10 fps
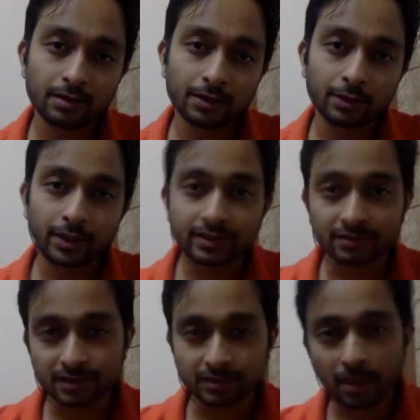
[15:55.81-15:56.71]
again it's
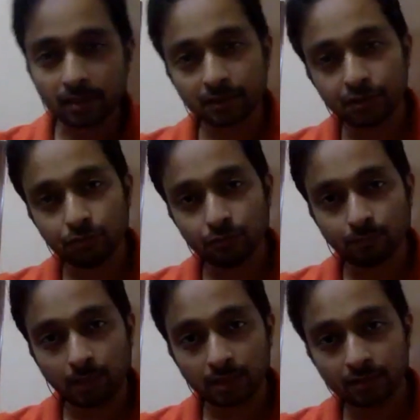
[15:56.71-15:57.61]
a part
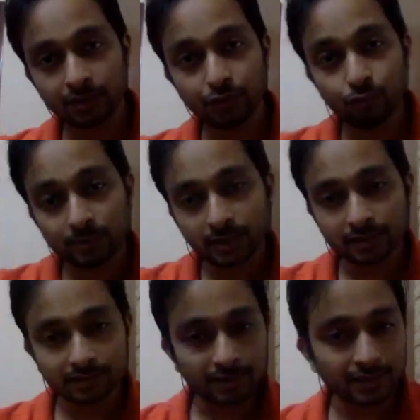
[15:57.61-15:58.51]
a human
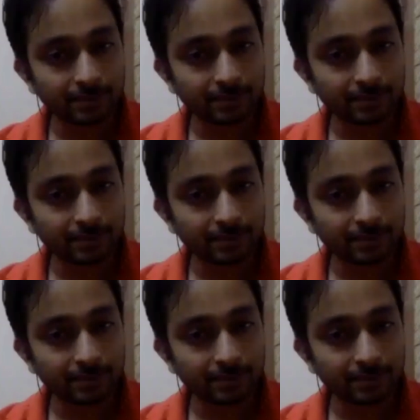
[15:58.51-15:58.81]
exercise part,